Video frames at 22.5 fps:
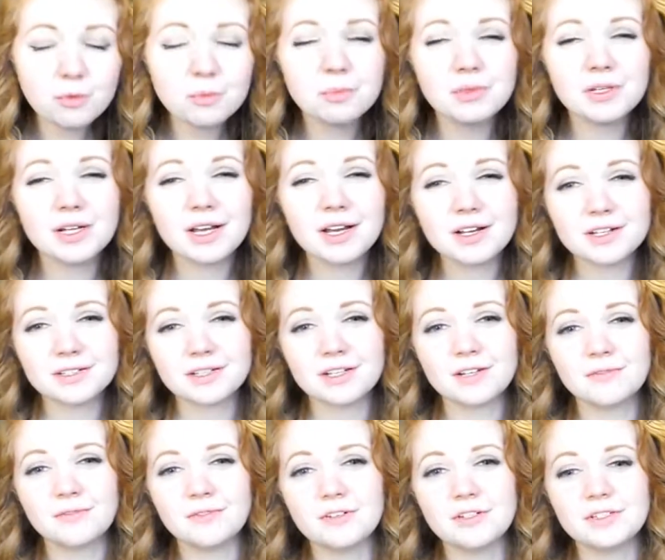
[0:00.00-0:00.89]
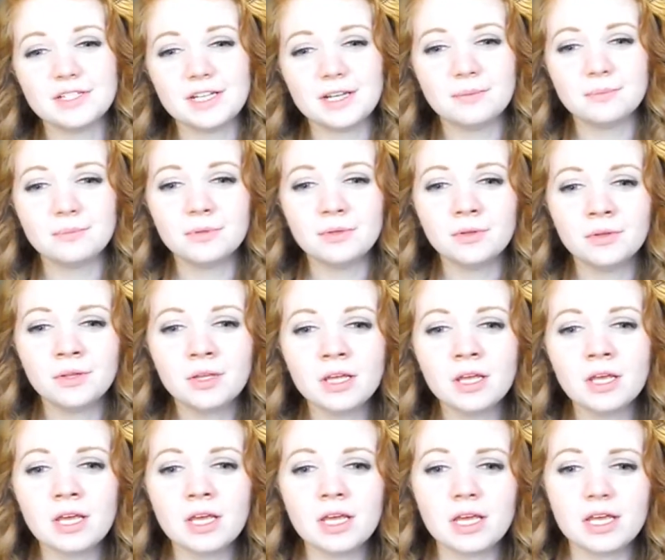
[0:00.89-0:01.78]
monoxide, for example,
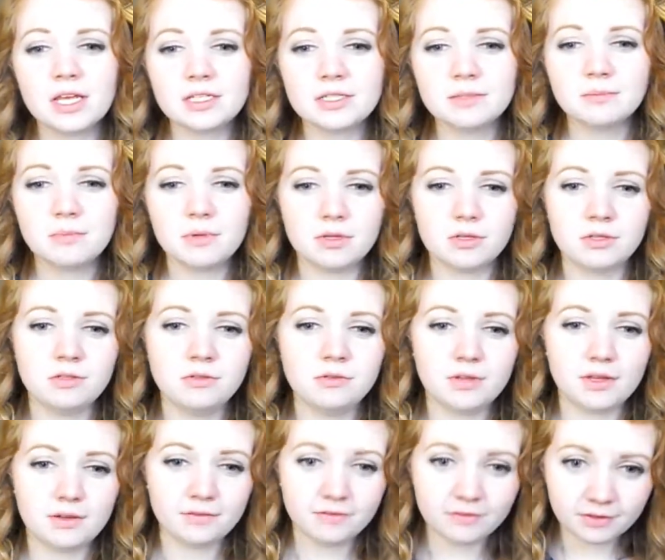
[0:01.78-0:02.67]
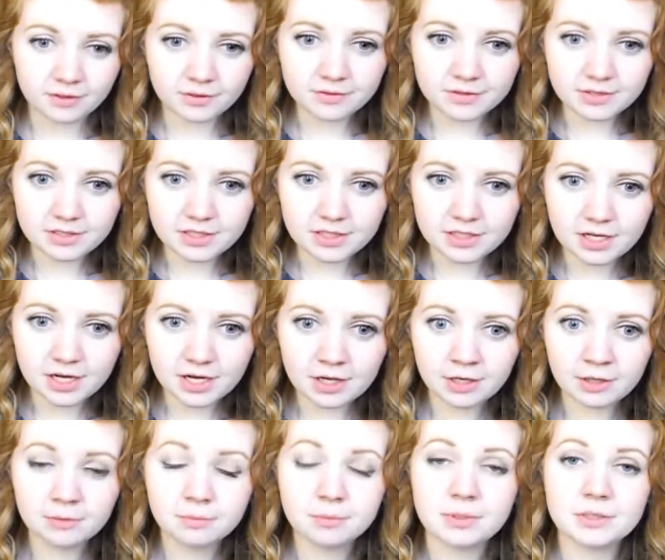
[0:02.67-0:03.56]
is a molecule that floats in the
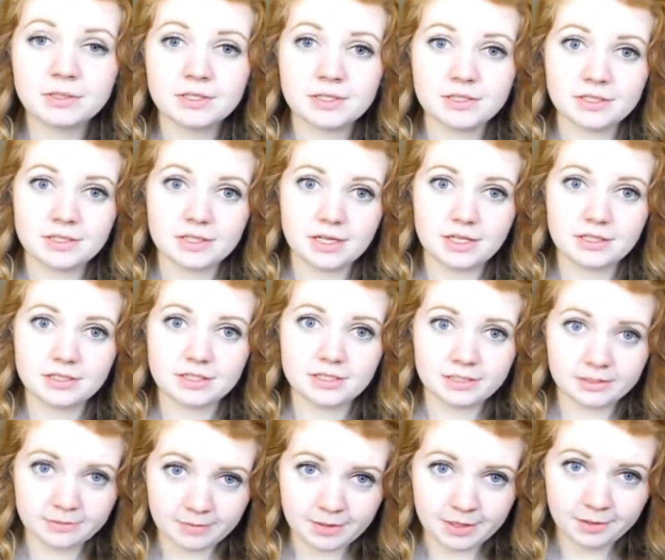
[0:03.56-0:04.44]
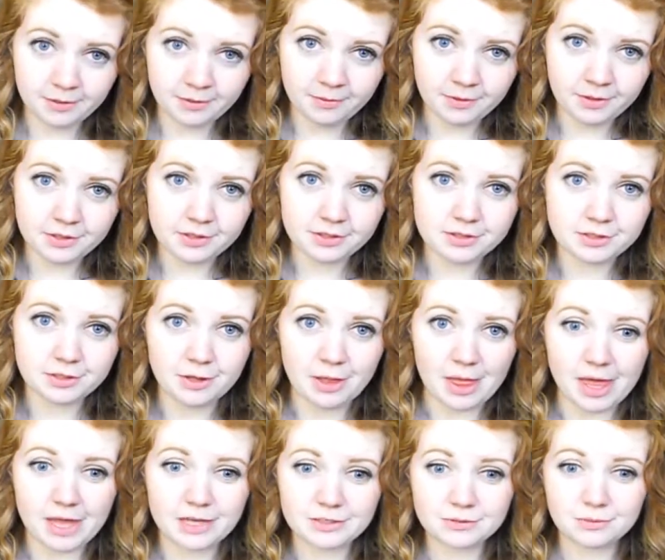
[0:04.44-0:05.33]
air but does not smell. So
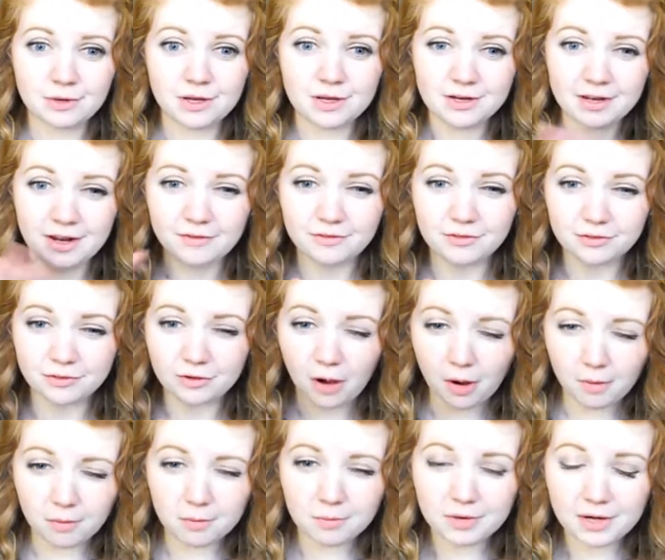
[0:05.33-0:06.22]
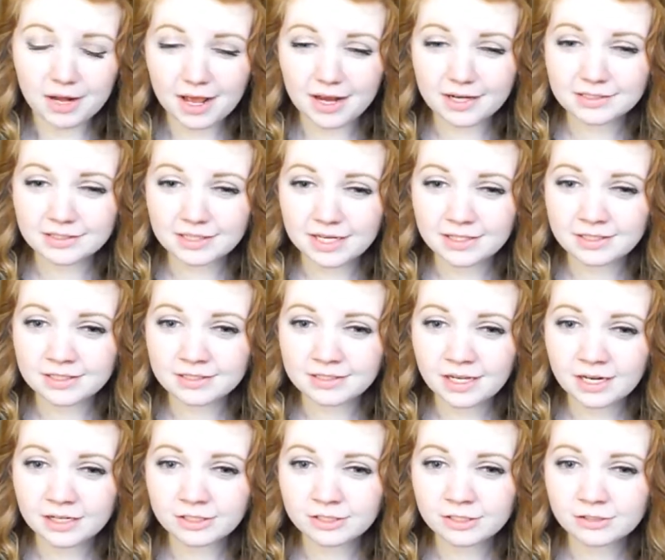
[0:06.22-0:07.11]
that's why you have your carbon monoxide
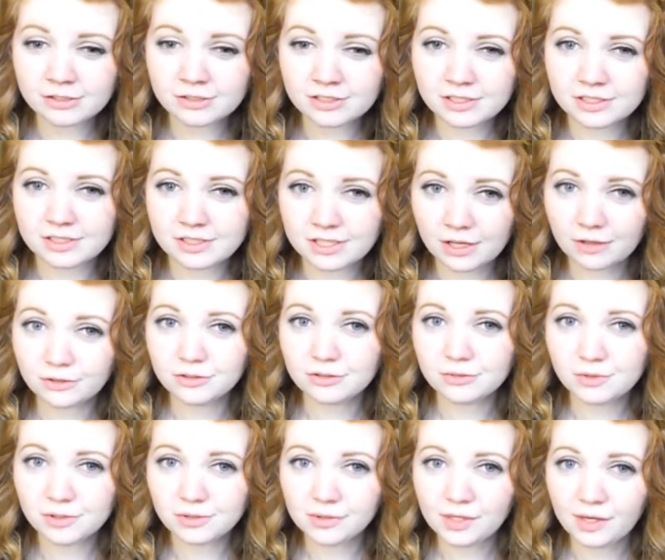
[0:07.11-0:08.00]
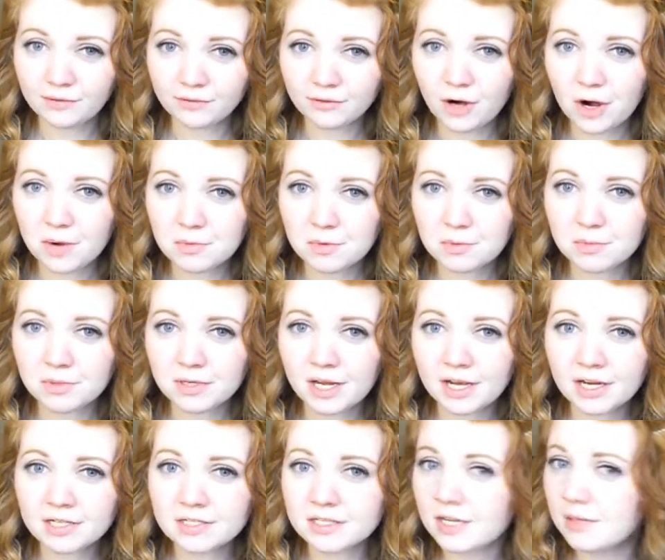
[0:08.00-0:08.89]
detectors to tell you when you have carbon
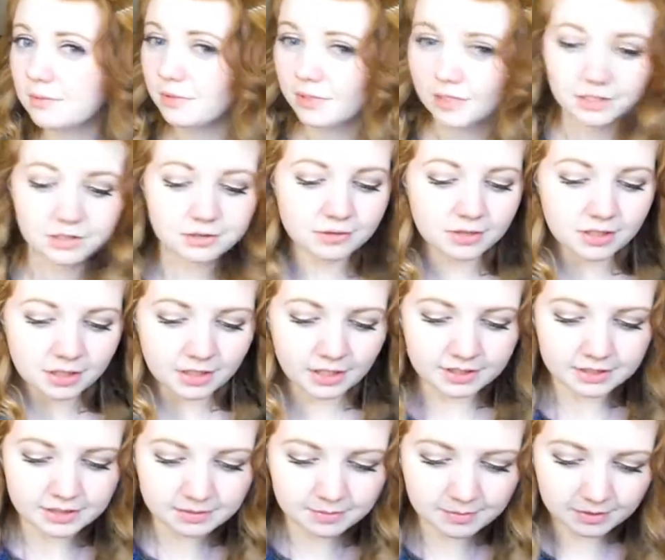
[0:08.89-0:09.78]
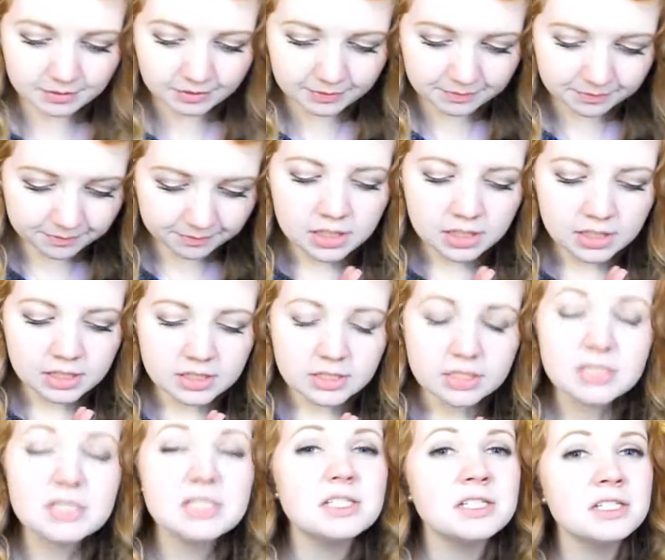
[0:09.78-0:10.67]
monoxide, because you cannot smell it.
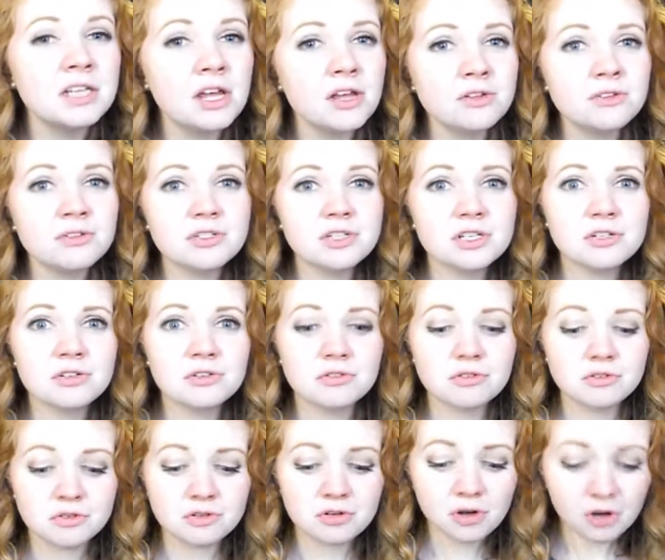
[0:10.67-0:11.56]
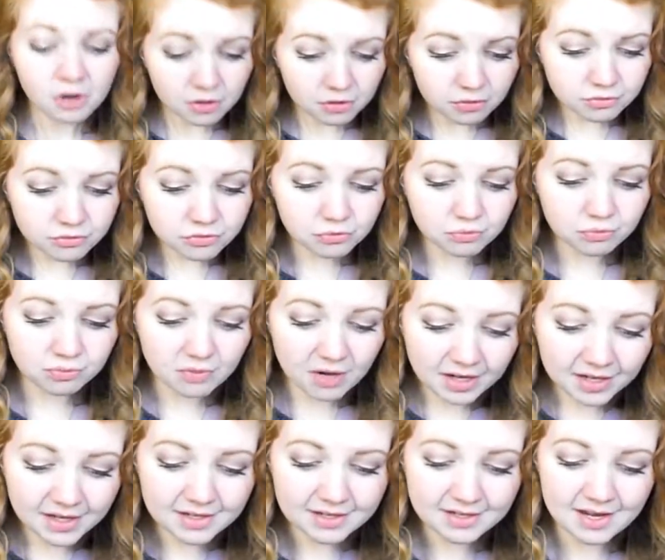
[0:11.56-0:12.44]
Cells in your nose
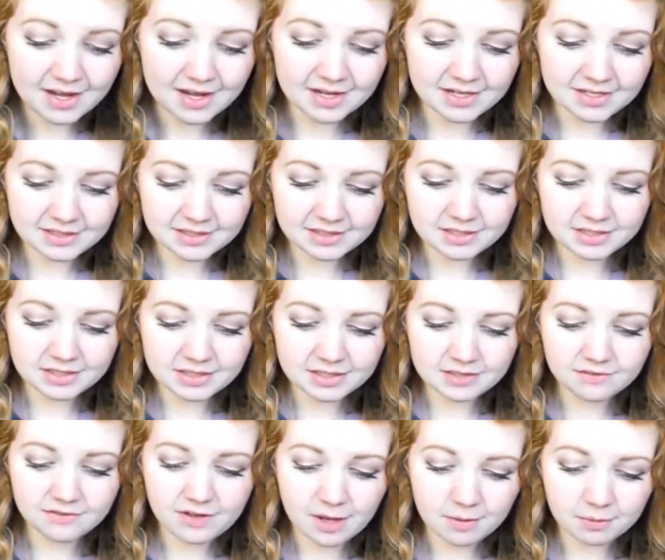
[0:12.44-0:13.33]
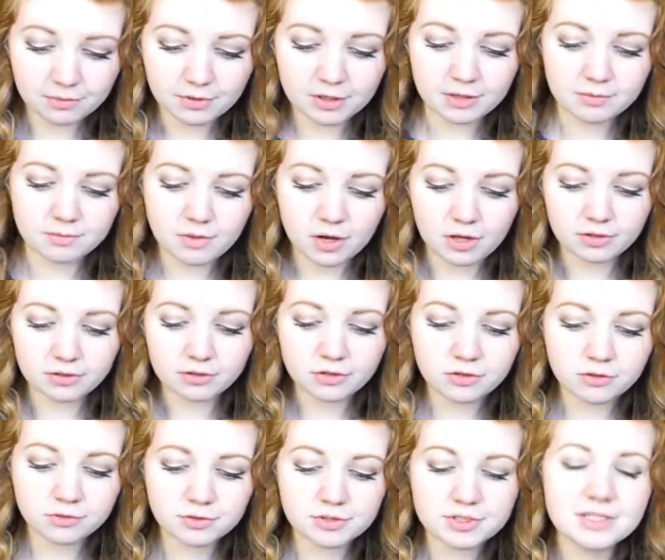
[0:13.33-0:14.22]
recognize the evaporating
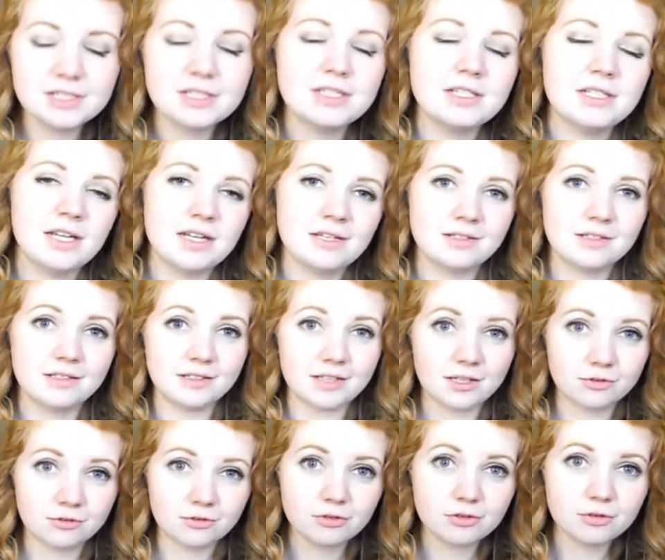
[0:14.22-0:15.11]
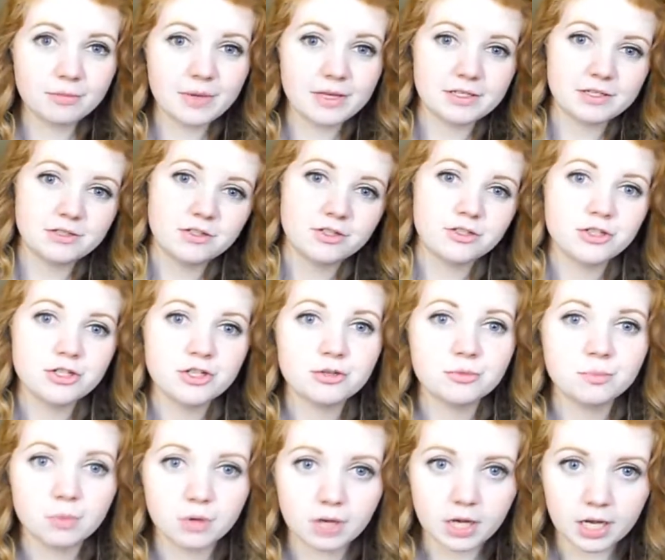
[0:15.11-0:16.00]
molecules and send electrical messages to
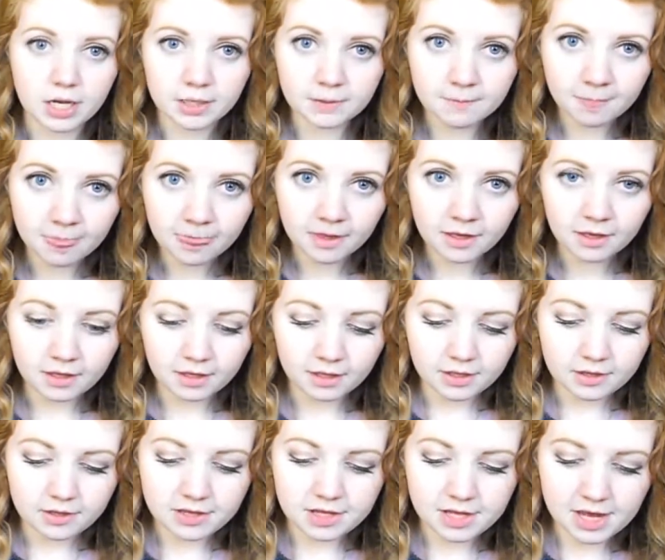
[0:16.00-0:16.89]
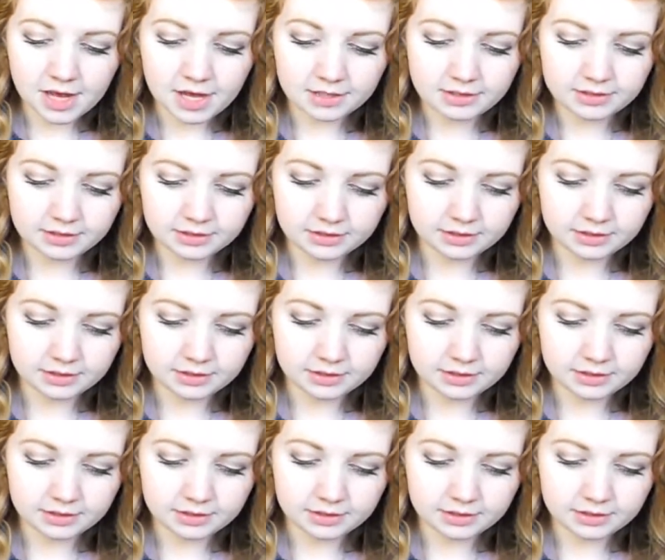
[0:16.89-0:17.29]
your brain that